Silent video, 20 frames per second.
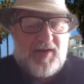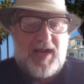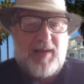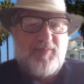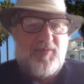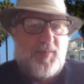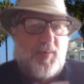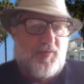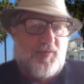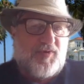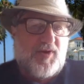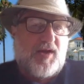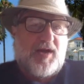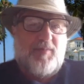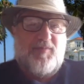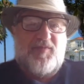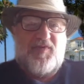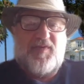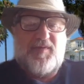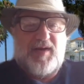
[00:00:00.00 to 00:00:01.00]
And I'm supposed to
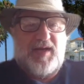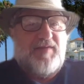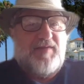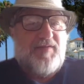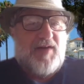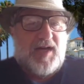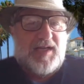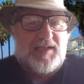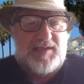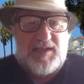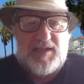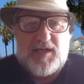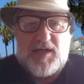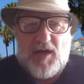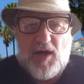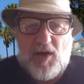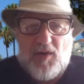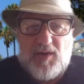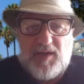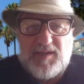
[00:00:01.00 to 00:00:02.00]
come from the Levites and the
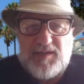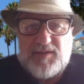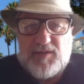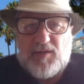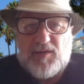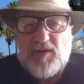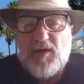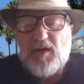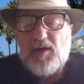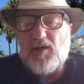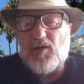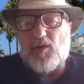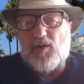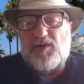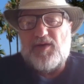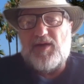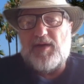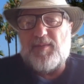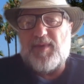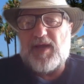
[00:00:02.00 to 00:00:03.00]
Cohens,
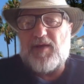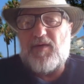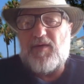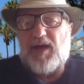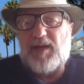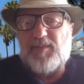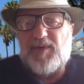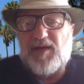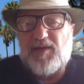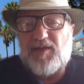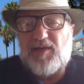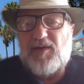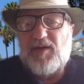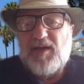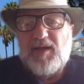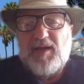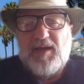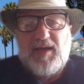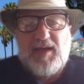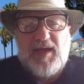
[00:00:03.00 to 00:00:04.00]
according to my grandmother,
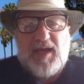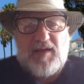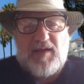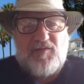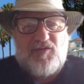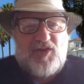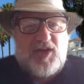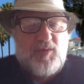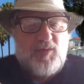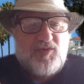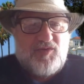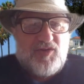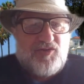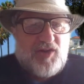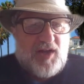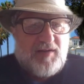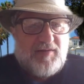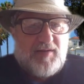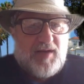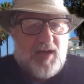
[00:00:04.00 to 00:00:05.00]
and she was a
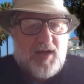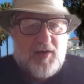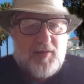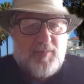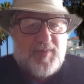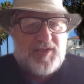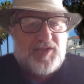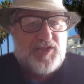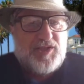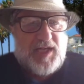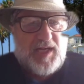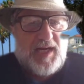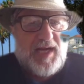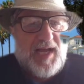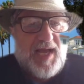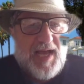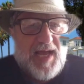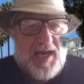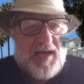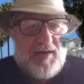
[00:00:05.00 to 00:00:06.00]
Gentile, but she
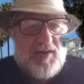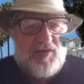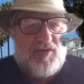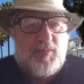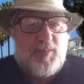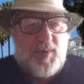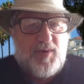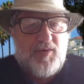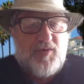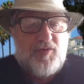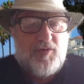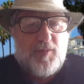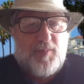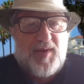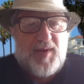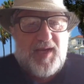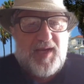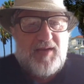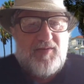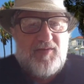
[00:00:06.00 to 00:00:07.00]
had a spiritual
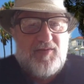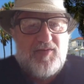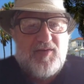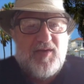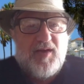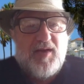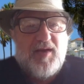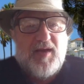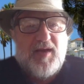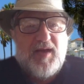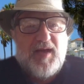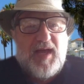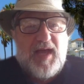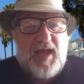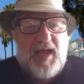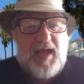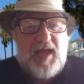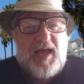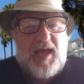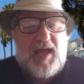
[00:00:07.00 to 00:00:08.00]
peace
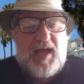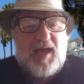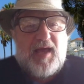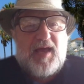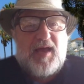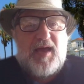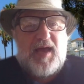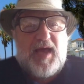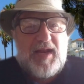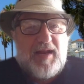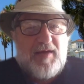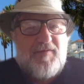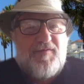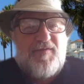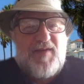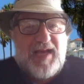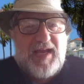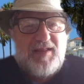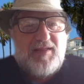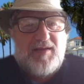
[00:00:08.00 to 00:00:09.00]
and a
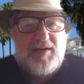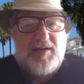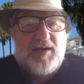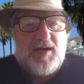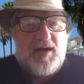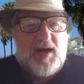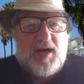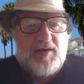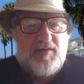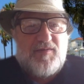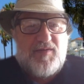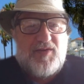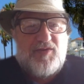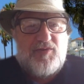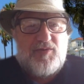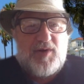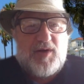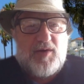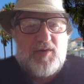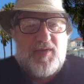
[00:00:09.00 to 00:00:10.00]
faith in the God of
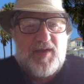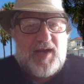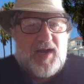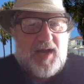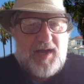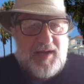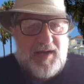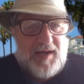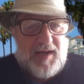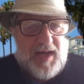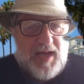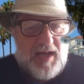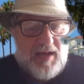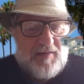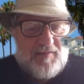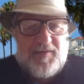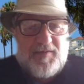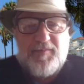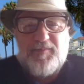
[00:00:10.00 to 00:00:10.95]
Israel that I didn't have.